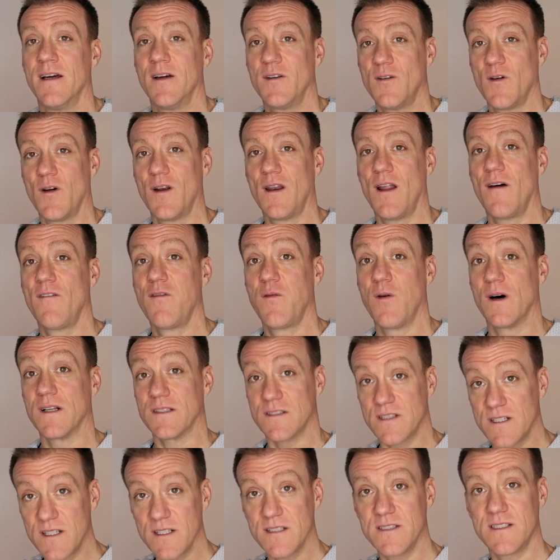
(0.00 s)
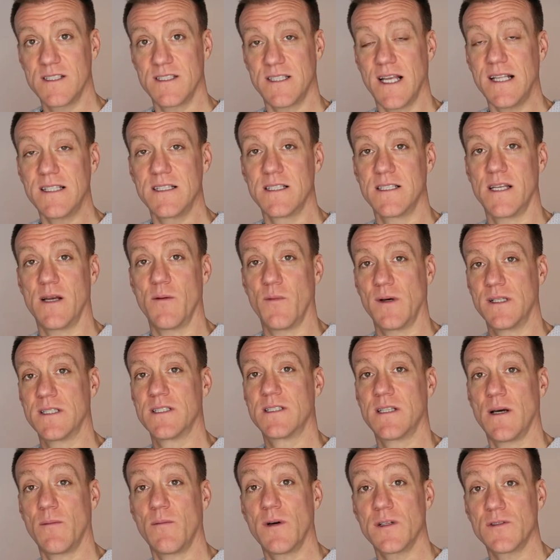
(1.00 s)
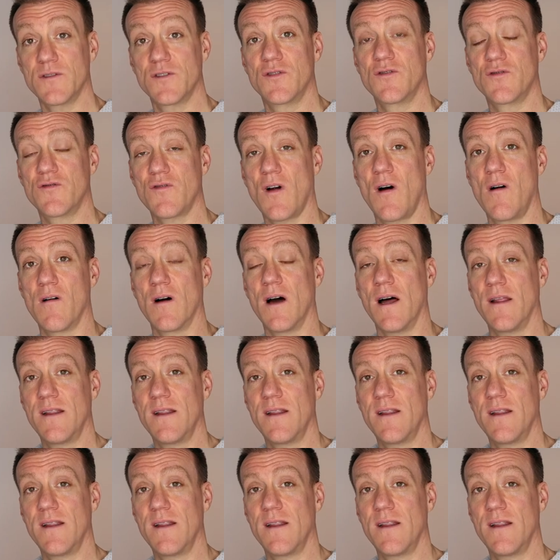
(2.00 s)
your loved ones can sense it when someone's strong,